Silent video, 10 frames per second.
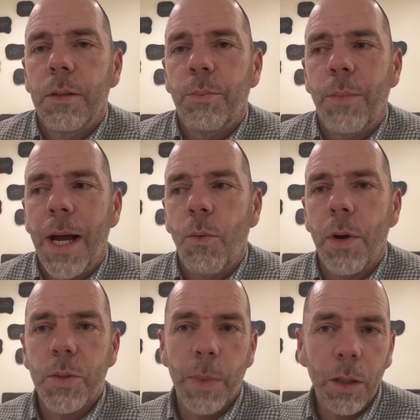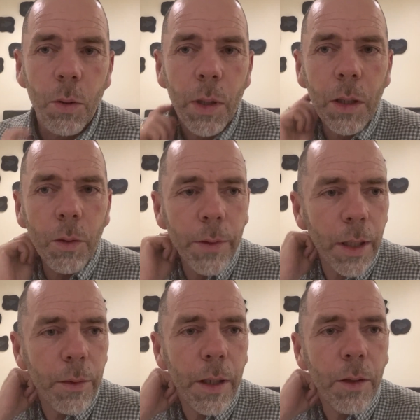by what's been going on
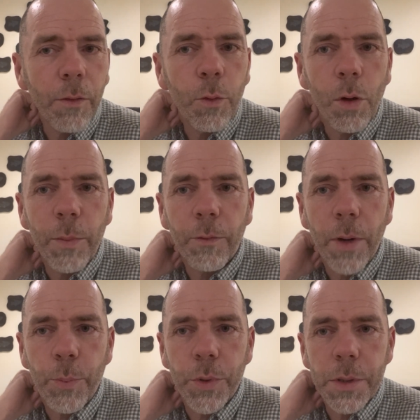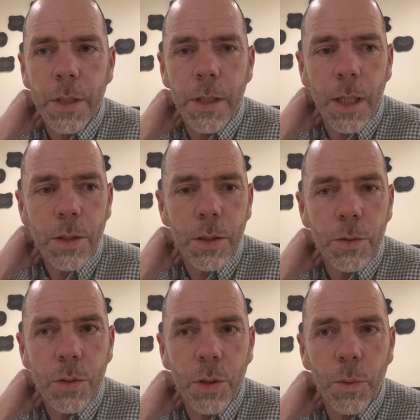down there in the form of representation,
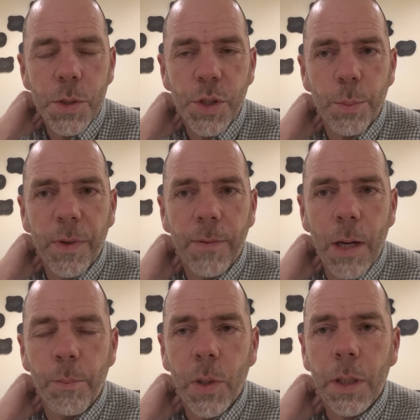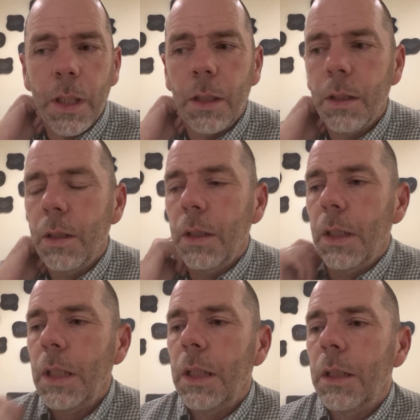stewardship of our money.
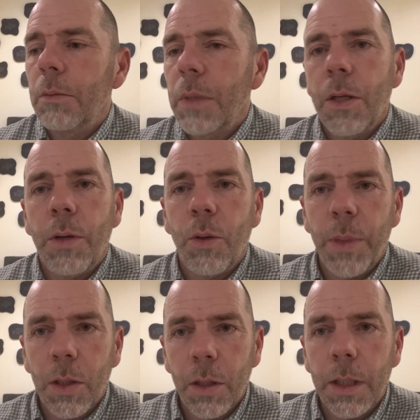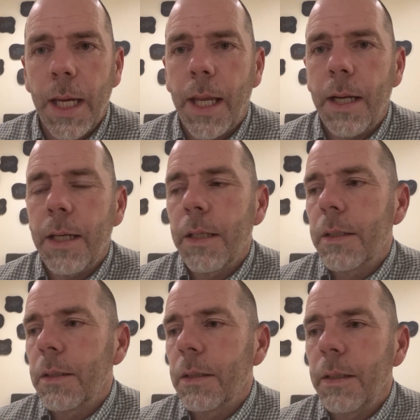I know he'll be a good
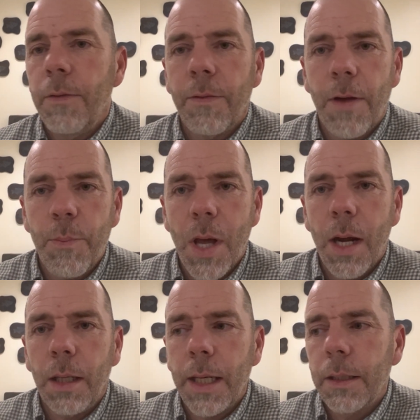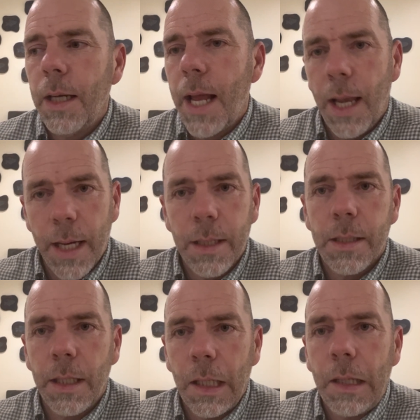candidate. Even if I'm not elected, I'd like to
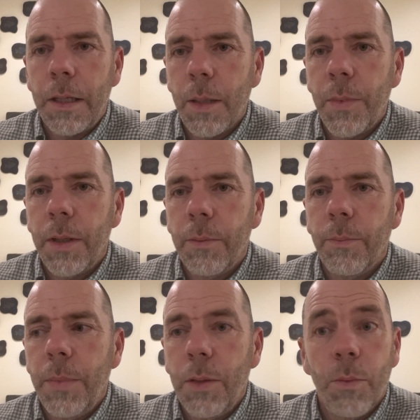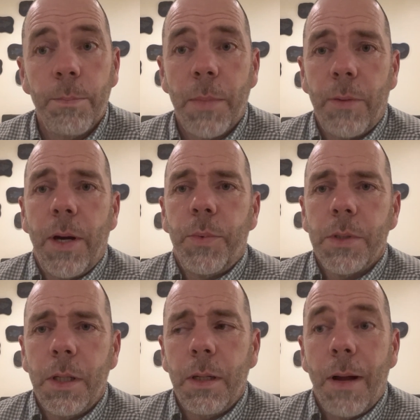see Larry up there be my
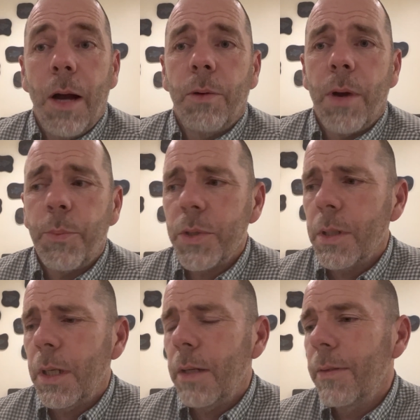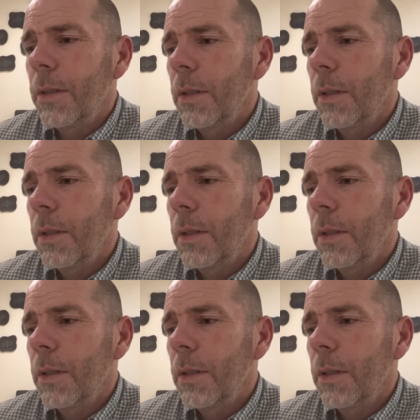representative, our representative.